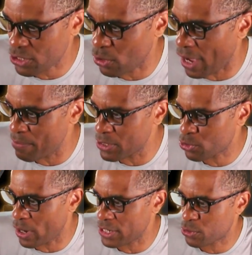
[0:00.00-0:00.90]
So I've been
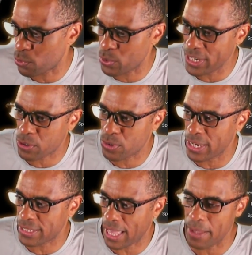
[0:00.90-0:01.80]
trying to
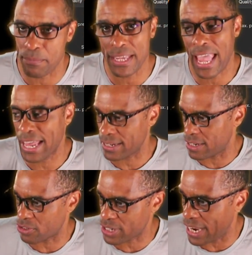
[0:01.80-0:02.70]
recreate that. Me and
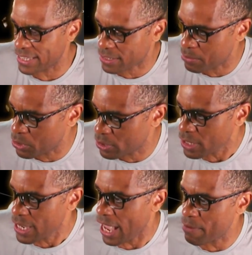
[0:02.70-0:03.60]
another guy in the community
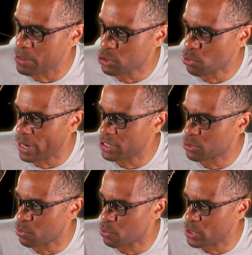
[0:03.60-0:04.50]
have been trying
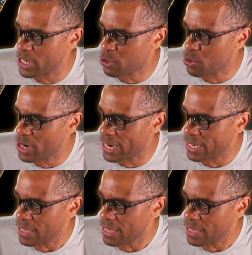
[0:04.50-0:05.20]
to recreate